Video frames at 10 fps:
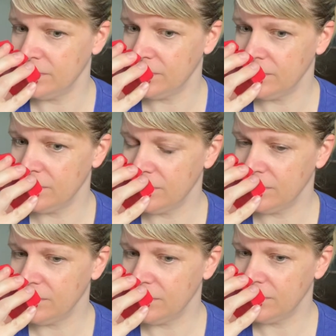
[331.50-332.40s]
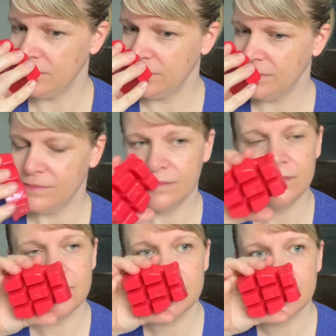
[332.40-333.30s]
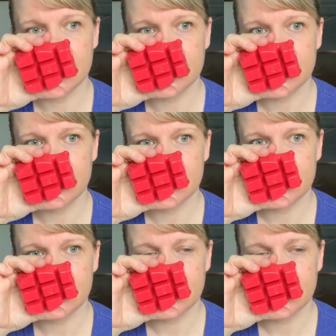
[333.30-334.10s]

(no one is talking)